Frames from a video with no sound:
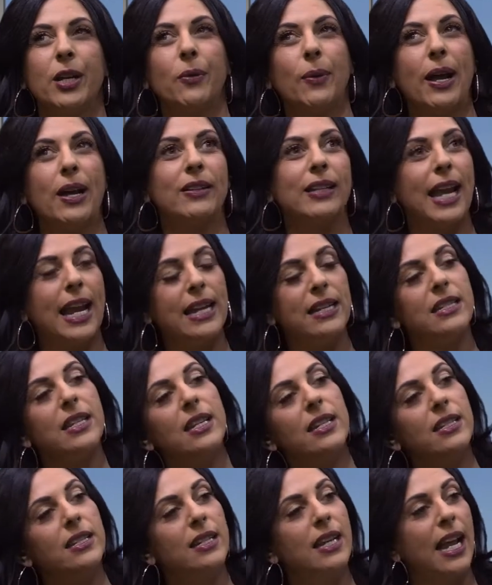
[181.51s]
around
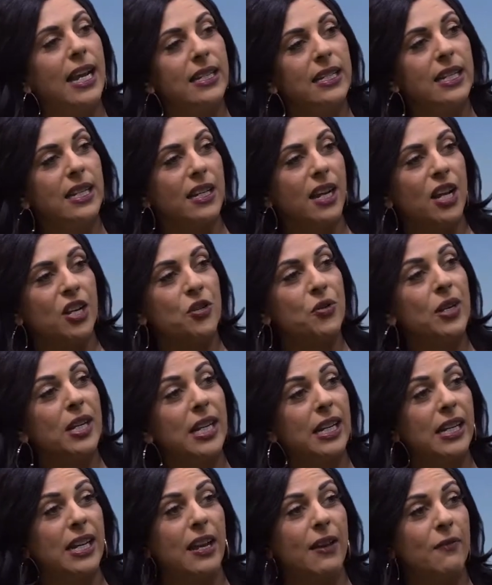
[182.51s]
1,800 to 1,900
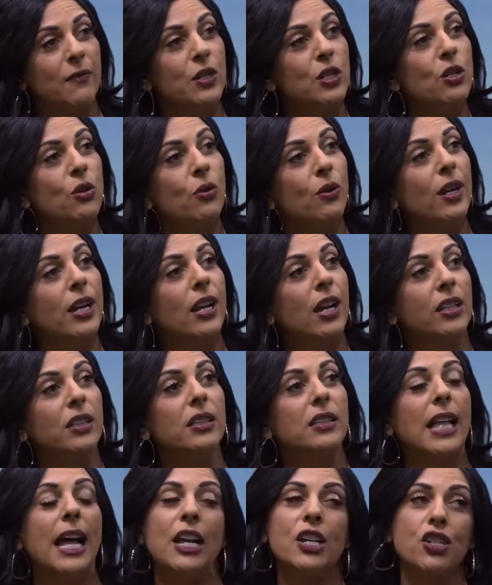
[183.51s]
in inventory on
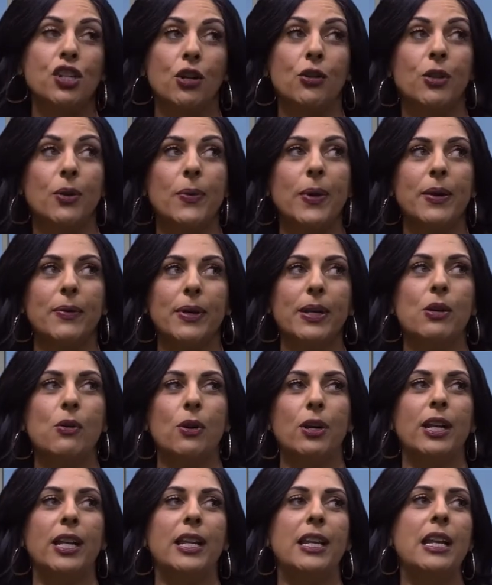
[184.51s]
the last show that we
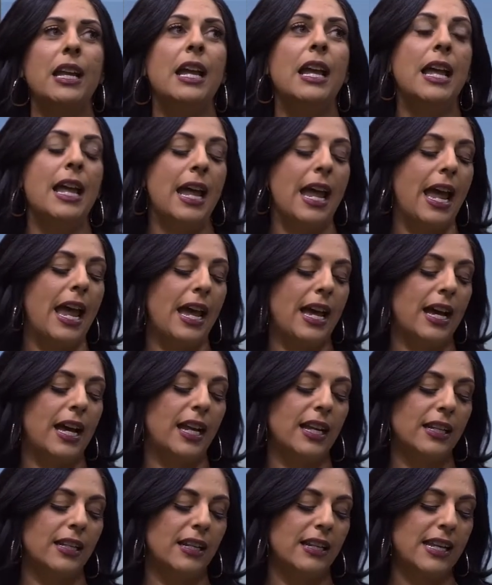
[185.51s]
recorded,
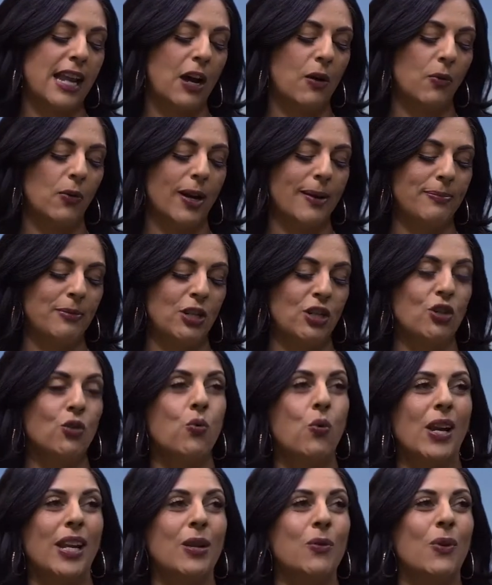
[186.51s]
and now we're up to
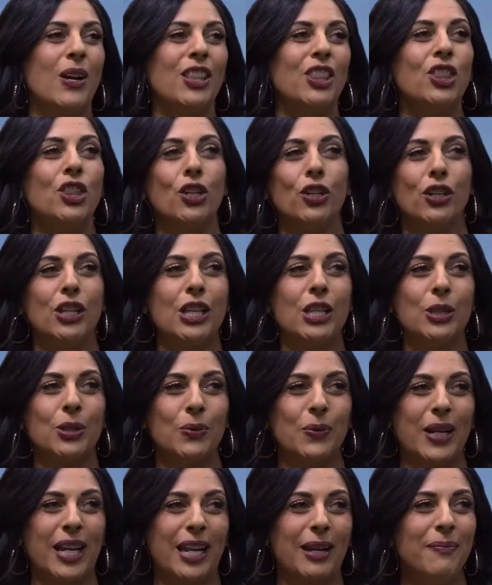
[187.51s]

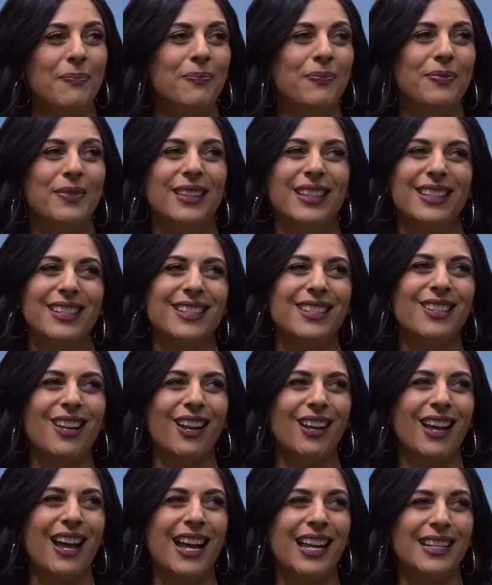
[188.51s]
2,133. It's
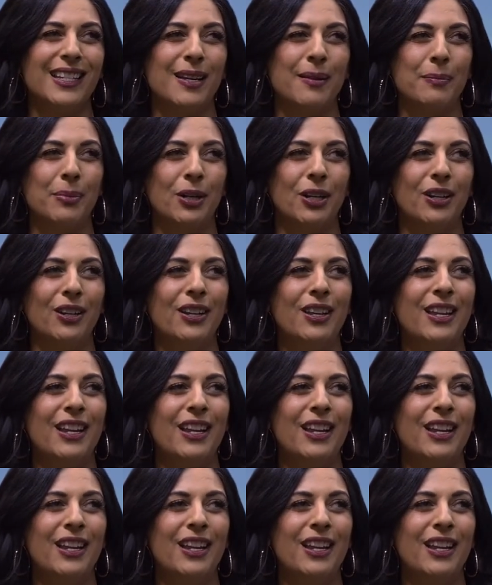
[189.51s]
not a high number.